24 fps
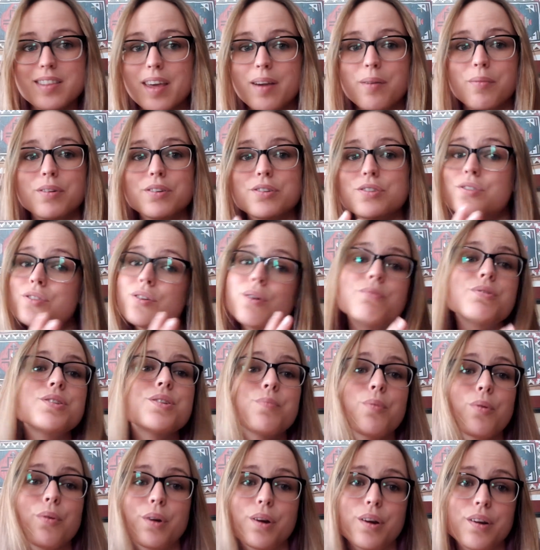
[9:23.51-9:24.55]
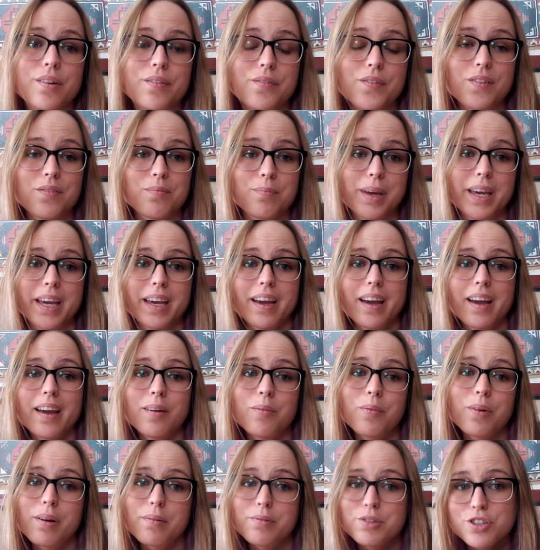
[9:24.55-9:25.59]
They were so supportive of me and
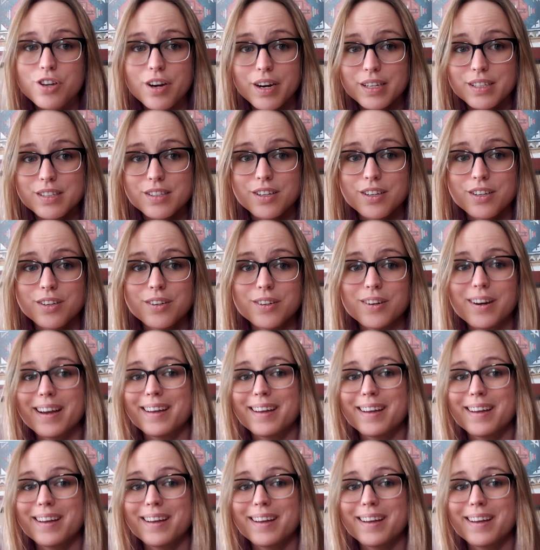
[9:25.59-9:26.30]
what I was trying to do